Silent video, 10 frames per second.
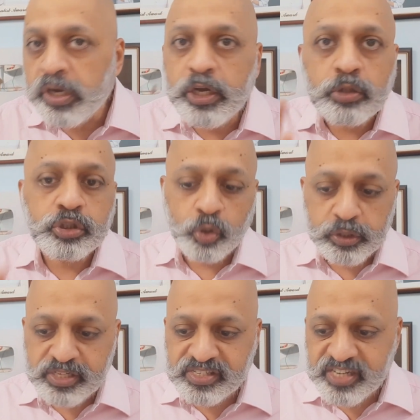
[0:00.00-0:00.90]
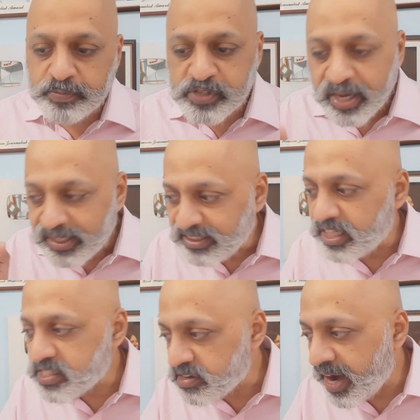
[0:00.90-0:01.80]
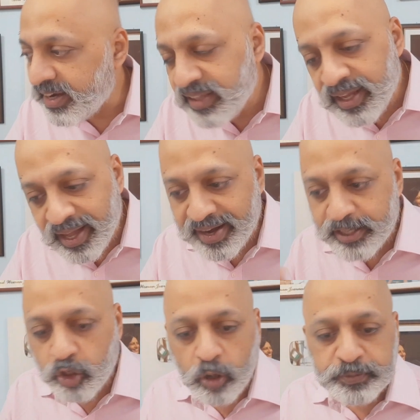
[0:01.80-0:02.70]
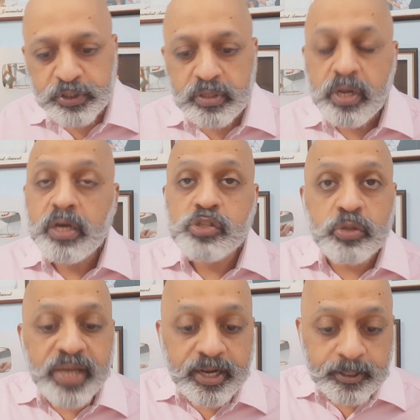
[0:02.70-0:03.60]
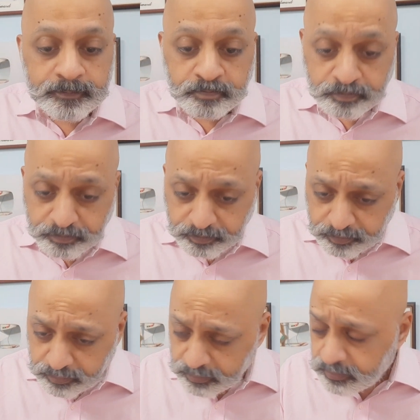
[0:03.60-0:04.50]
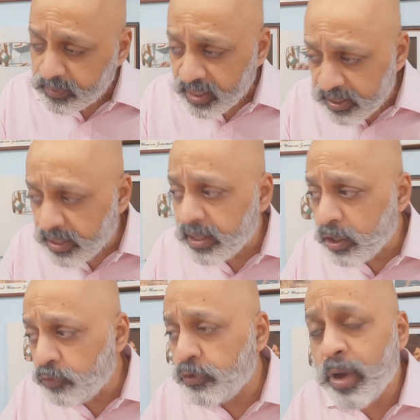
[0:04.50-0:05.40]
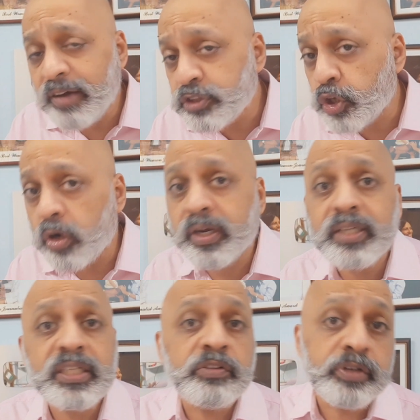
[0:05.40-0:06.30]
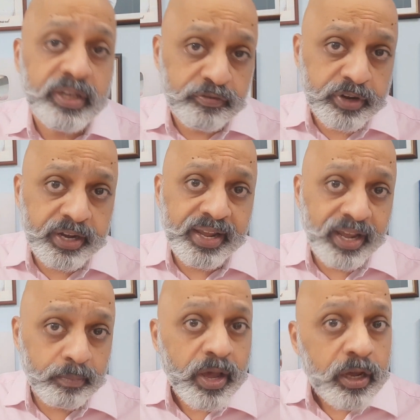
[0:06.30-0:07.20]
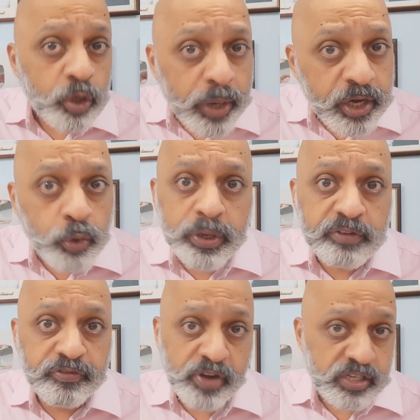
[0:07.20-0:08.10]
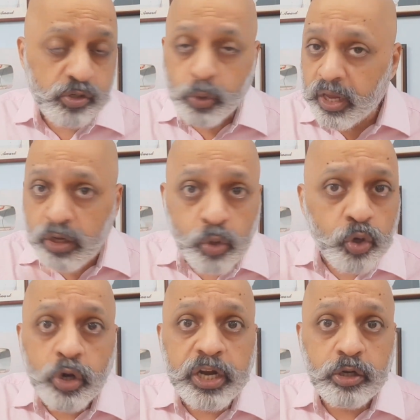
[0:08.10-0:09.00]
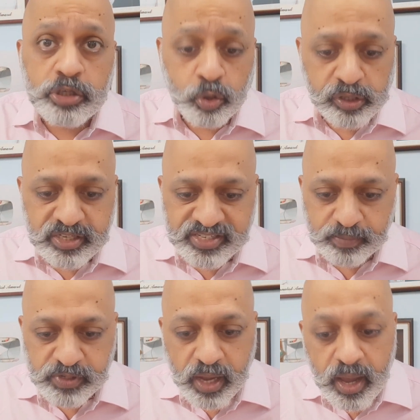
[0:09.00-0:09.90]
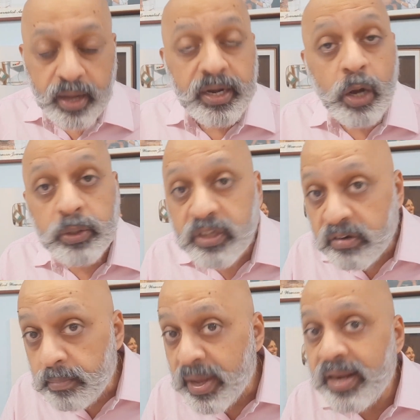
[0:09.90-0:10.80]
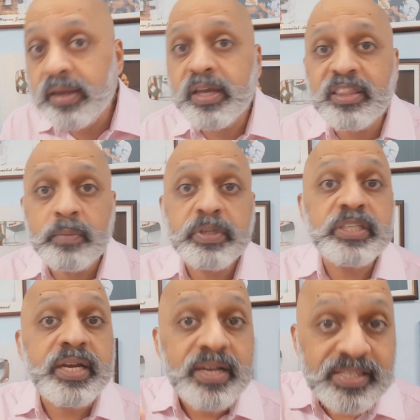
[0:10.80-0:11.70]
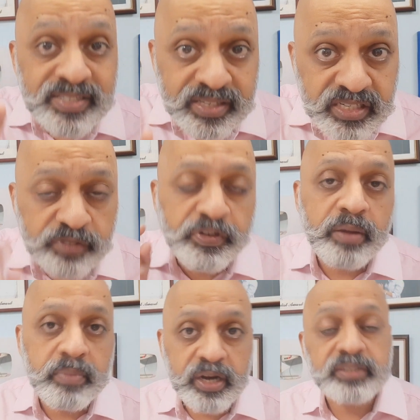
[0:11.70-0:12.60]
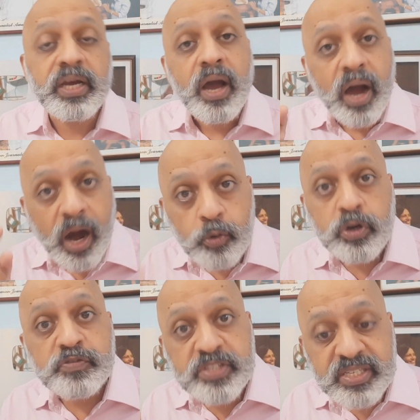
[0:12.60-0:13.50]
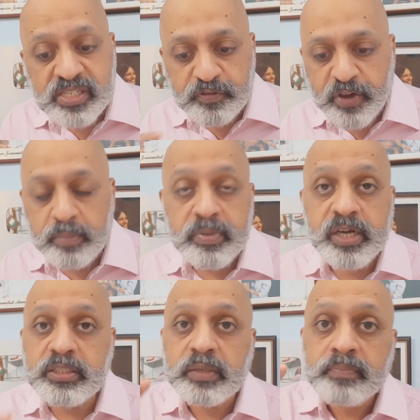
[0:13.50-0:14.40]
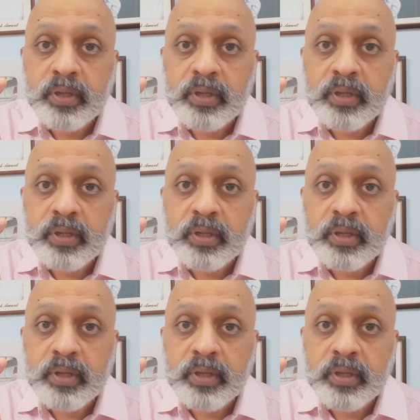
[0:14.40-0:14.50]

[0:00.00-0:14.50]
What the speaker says: don't need to show the steps, just write the correct option so that here, if you have shortcuts, it will definitely help. You can do it fast. Okay, you don't need to show the steps. Now, in the remaining, kitne bache? 65 minutes. Out of 65 minutes,